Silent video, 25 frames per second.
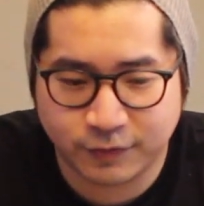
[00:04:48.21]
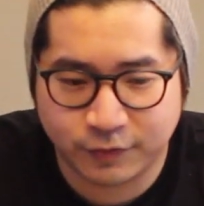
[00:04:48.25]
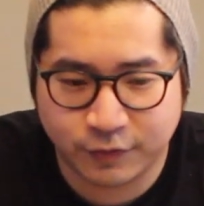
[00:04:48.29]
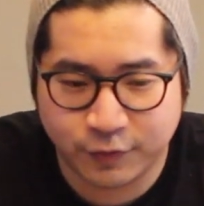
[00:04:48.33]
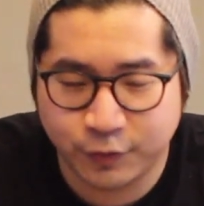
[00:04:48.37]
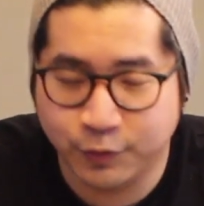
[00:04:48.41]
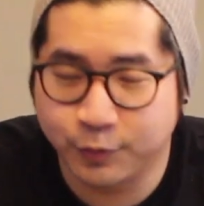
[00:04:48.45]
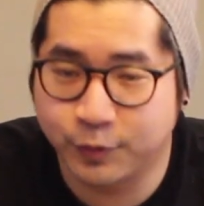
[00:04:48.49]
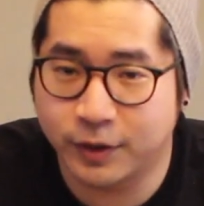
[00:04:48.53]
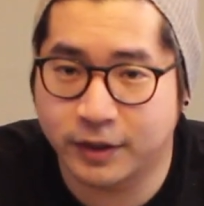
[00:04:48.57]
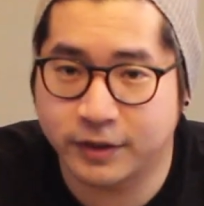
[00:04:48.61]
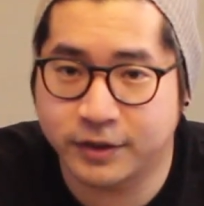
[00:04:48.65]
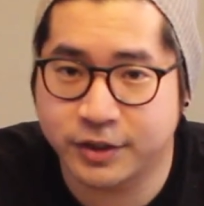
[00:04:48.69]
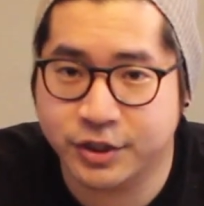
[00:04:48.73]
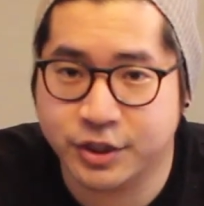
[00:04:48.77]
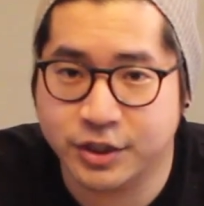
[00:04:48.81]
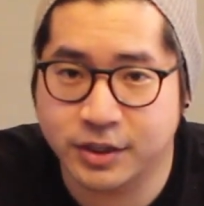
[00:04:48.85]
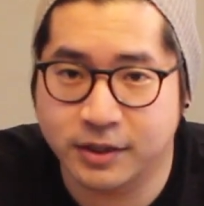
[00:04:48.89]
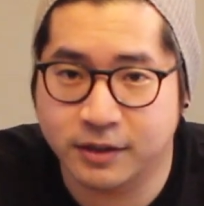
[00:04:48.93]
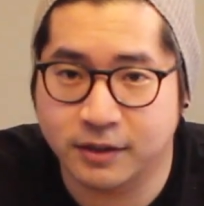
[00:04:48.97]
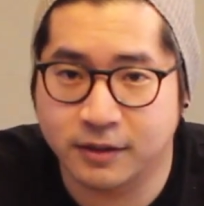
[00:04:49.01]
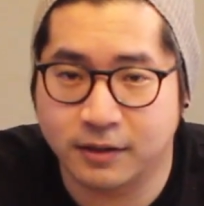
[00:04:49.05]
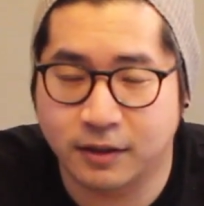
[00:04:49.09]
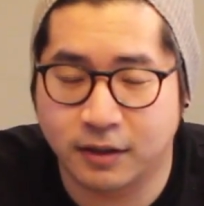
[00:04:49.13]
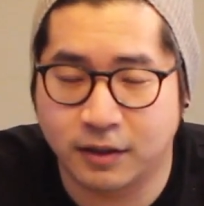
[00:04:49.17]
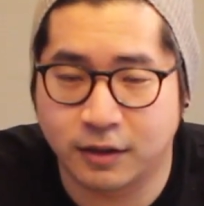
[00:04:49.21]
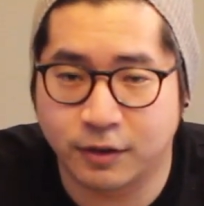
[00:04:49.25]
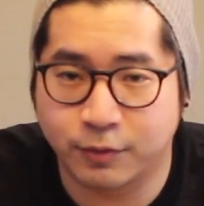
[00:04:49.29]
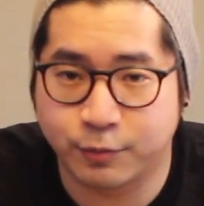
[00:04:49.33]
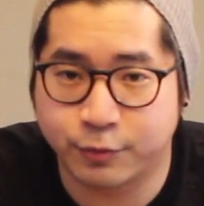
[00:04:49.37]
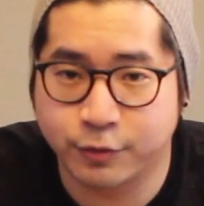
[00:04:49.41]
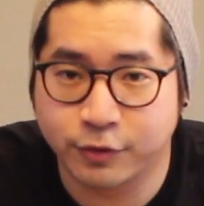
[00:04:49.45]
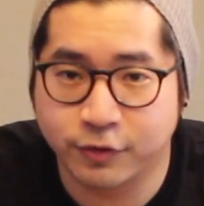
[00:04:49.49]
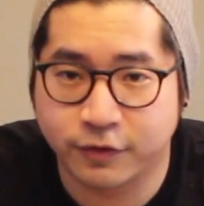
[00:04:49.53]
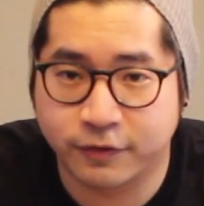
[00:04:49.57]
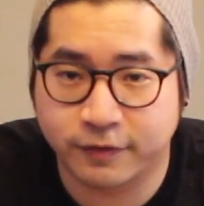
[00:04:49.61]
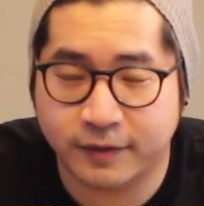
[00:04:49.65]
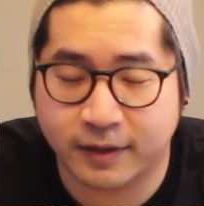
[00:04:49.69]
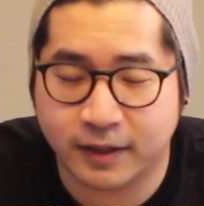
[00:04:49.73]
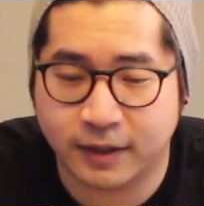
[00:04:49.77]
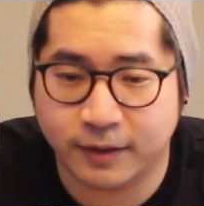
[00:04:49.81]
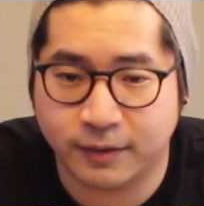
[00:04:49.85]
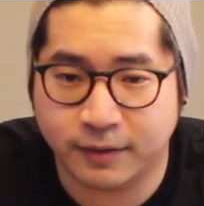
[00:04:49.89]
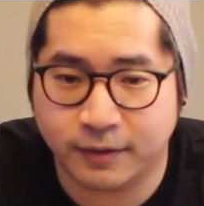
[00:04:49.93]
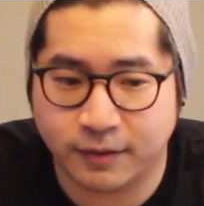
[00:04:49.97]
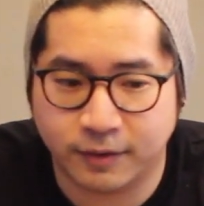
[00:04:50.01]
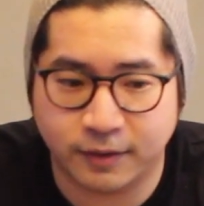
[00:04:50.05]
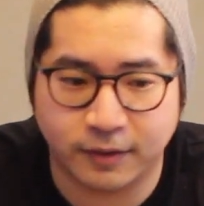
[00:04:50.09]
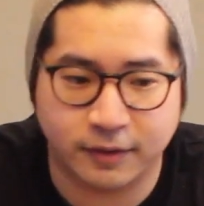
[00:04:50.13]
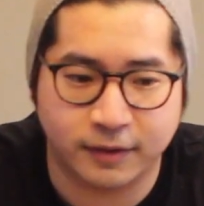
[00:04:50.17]
2 additional rules that
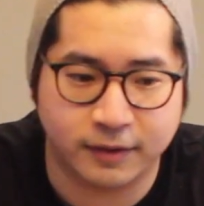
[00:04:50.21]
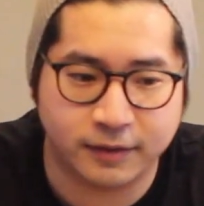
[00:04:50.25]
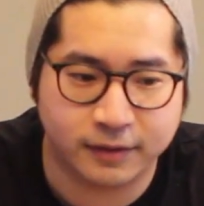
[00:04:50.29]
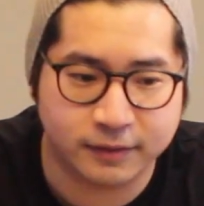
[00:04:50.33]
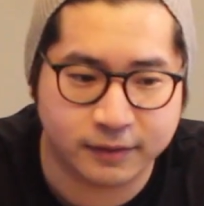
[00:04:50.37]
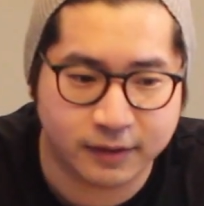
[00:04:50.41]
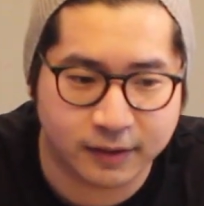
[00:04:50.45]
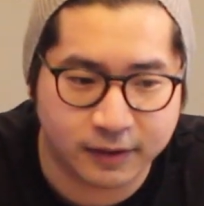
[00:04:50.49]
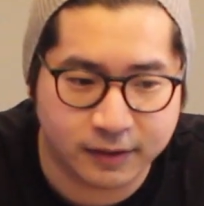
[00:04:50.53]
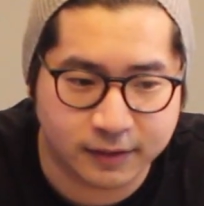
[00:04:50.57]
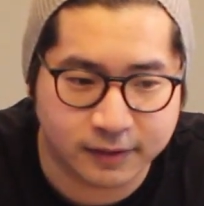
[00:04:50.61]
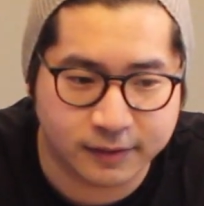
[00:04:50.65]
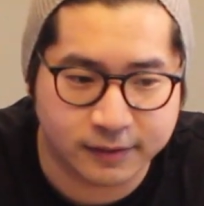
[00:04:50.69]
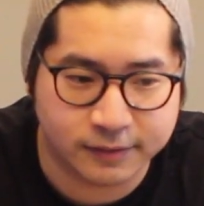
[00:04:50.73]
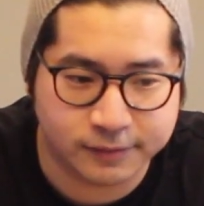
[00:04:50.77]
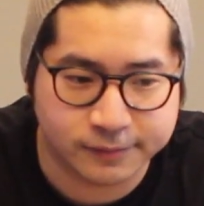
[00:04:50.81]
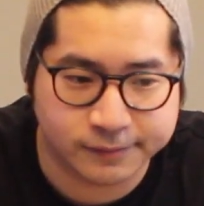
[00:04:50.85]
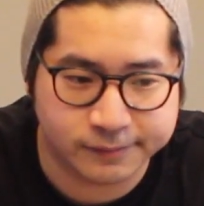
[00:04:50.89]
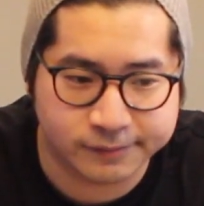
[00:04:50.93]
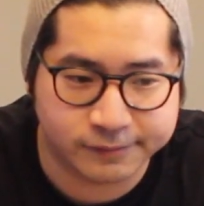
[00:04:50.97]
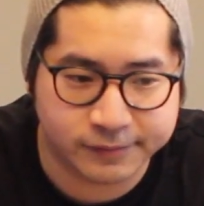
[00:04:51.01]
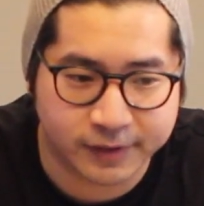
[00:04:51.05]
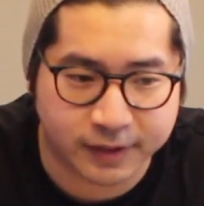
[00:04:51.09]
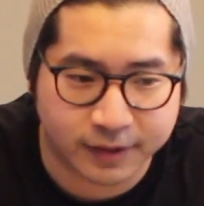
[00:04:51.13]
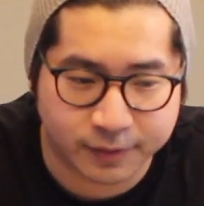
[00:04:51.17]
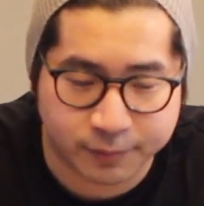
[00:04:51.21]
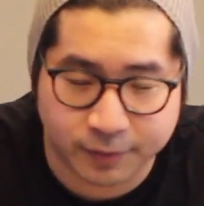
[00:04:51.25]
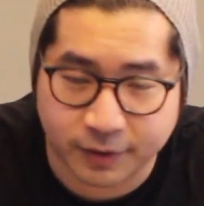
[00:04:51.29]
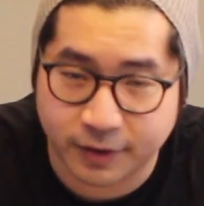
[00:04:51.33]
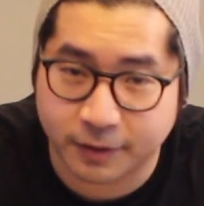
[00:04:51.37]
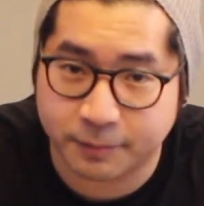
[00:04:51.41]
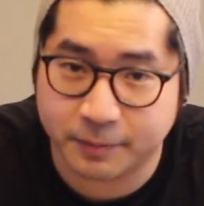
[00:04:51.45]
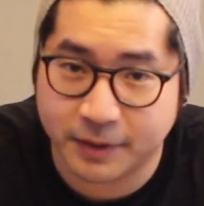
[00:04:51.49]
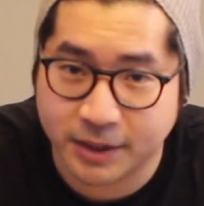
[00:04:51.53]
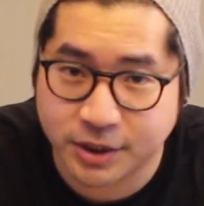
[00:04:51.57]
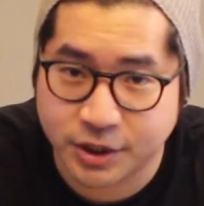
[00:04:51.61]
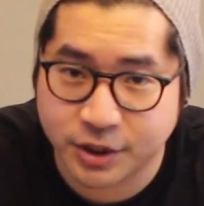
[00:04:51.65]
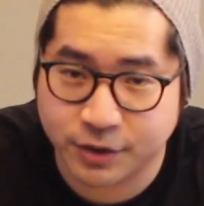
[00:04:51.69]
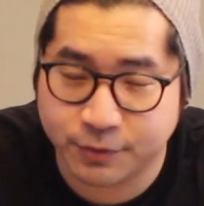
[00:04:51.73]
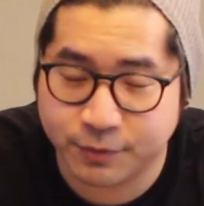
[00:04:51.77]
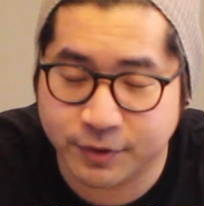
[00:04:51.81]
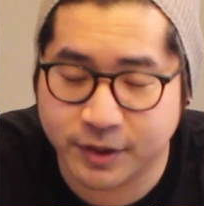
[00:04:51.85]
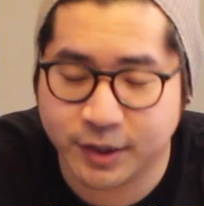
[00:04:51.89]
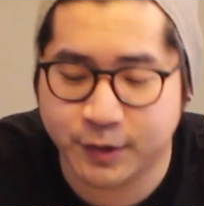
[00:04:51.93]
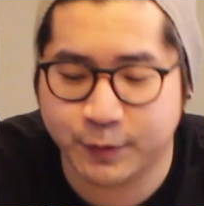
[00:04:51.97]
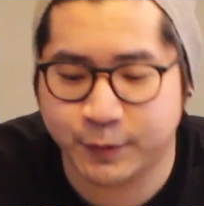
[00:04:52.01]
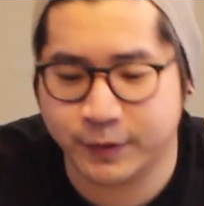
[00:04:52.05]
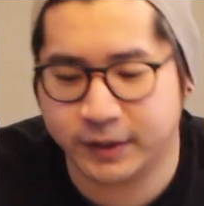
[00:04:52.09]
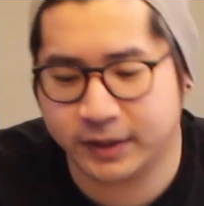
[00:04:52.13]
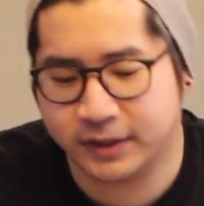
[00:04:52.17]
I want to mention
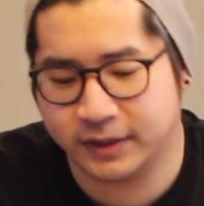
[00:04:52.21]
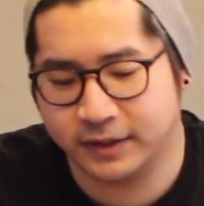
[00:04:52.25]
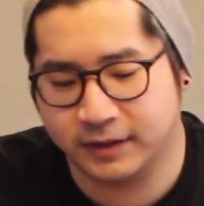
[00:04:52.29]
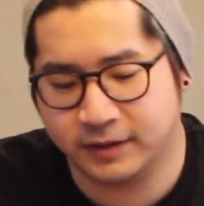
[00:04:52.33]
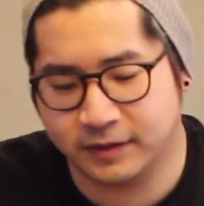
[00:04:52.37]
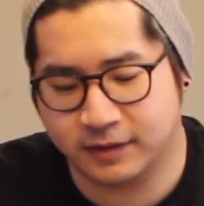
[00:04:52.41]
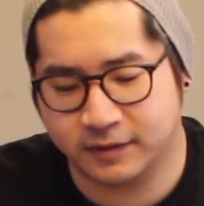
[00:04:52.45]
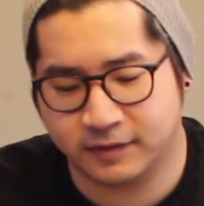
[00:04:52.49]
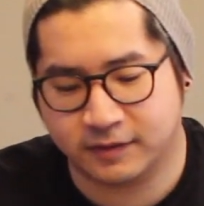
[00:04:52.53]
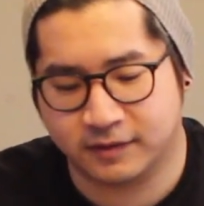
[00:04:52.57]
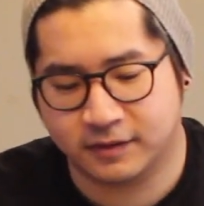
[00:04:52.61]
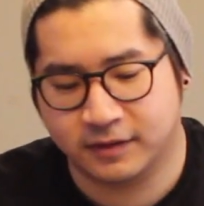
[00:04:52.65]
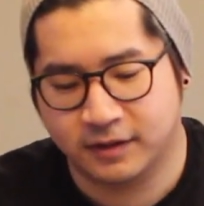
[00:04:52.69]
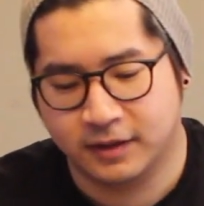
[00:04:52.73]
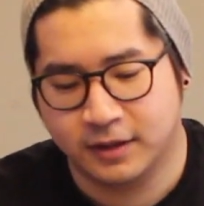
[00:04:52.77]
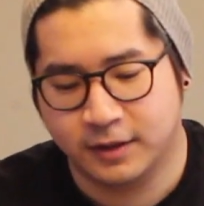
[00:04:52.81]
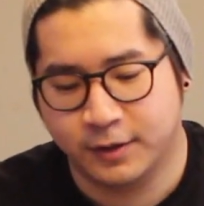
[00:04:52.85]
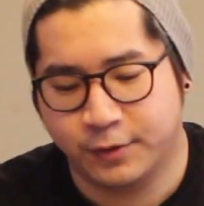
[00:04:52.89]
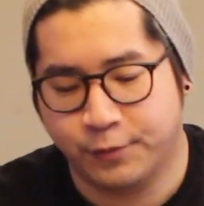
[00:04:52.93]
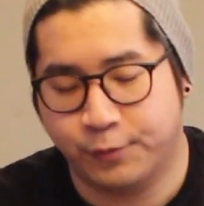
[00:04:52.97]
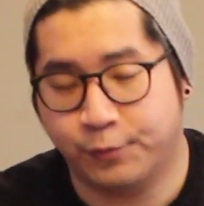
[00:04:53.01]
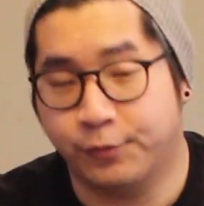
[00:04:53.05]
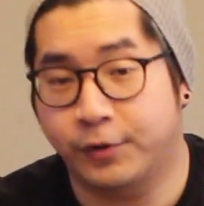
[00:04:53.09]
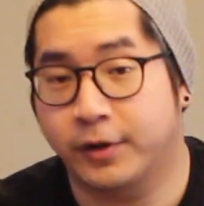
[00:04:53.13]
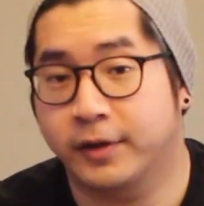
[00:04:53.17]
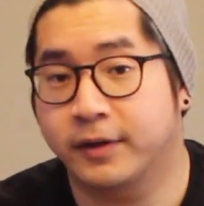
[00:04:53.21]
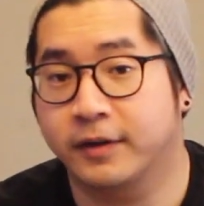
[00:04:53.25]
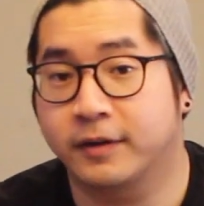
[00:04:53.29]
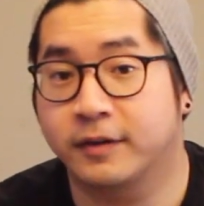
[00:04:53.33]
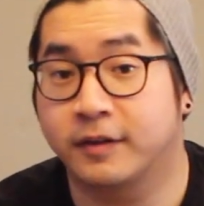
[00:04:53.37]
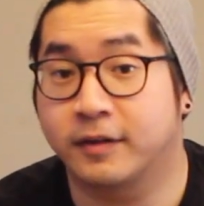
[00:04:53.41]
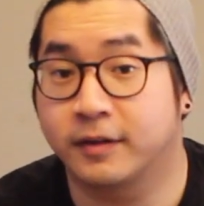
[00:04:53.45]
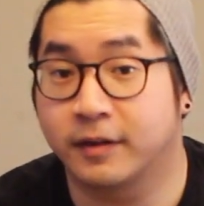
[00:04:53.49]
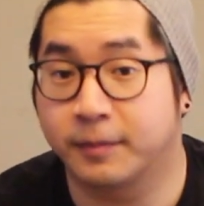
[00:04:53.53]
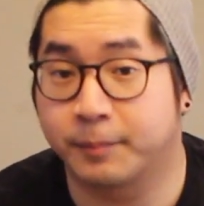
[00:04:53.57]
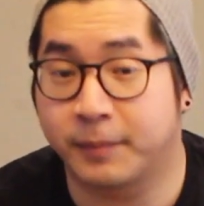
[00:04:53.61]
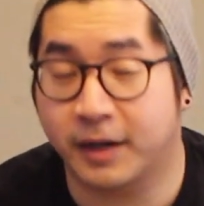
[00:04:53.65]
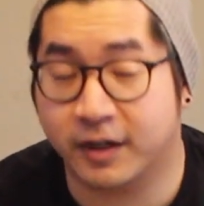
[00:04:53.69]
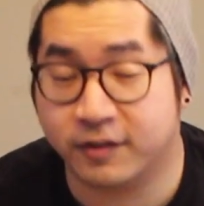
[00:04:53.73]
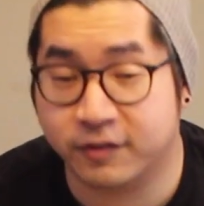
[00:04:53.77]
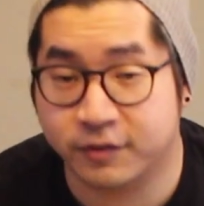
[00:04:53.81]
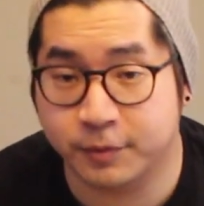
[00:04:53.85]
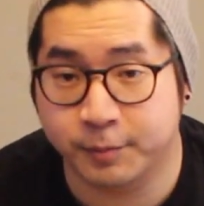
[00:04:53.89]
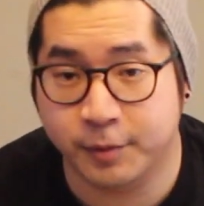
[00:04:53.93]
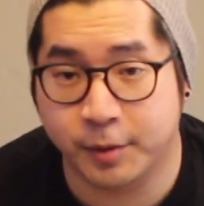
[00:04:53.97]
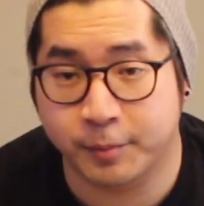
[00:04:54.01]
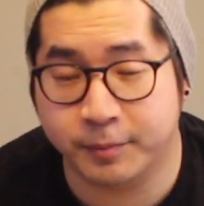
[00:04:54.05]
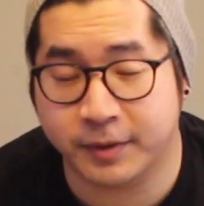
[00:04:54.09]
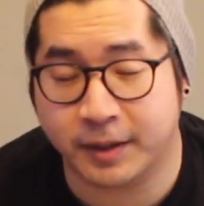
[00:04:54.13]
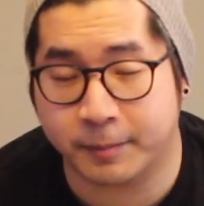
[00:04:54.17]
real quick is 1, the
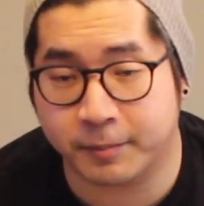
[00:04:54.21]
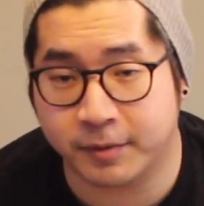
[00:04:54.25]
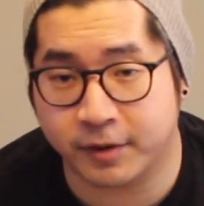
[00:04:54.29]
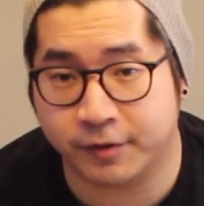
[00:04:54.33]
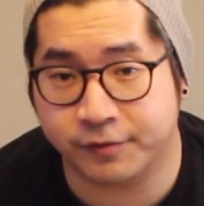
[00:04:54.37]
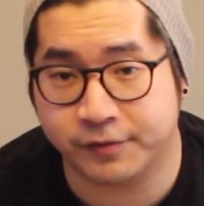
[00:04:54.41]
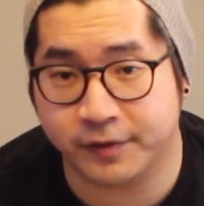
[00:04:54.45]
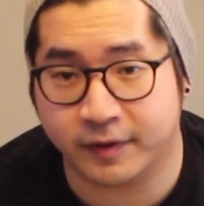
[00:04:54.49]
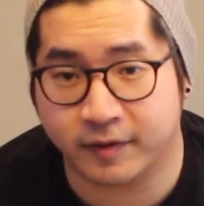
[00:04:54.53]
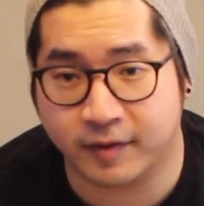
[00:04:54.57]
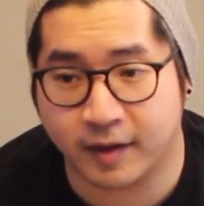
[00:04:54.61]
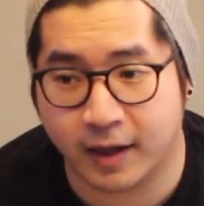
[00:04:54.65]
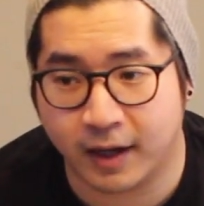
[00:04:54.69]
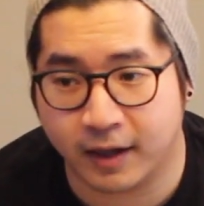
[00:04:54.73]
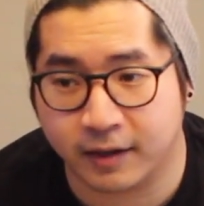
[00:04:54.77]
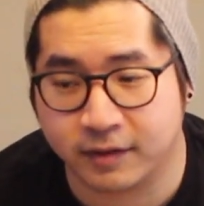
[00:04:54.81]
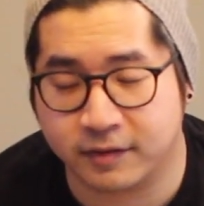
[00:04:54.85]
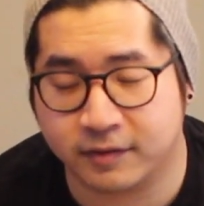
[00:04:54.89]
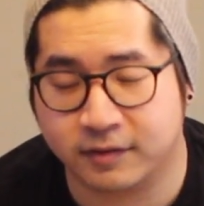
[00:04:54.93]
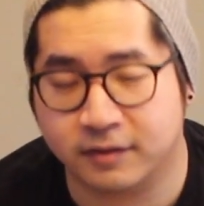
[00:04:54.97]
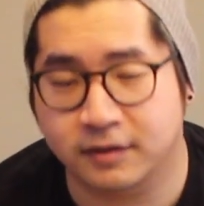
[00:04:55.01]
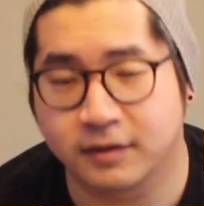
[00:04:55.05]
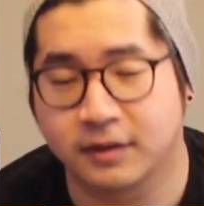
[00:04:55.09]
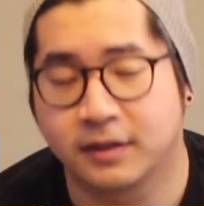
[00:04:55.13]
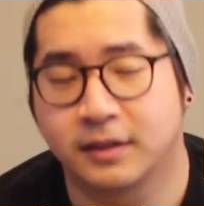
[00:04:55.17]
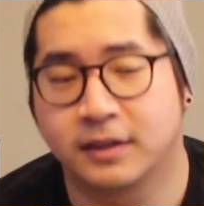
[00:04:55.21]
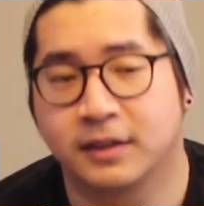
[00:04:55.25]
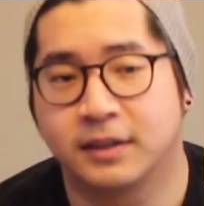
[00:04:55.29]
maximum number of attacks